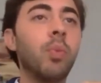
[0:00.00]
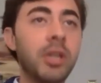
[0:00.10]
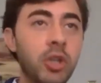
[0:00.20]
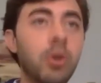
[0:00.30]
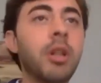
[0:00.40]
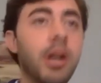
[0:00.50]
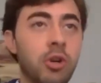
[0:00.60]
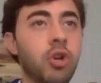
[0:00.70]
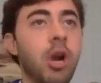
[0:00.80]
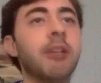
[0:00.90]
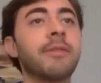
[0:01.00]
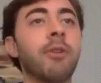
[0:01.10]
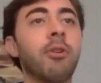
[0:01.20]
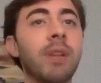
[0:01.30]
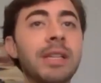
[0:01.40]
we do clinical trials
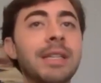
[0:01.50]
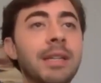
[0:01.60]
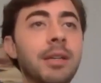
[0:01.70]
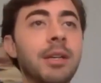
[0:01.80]
for a reason.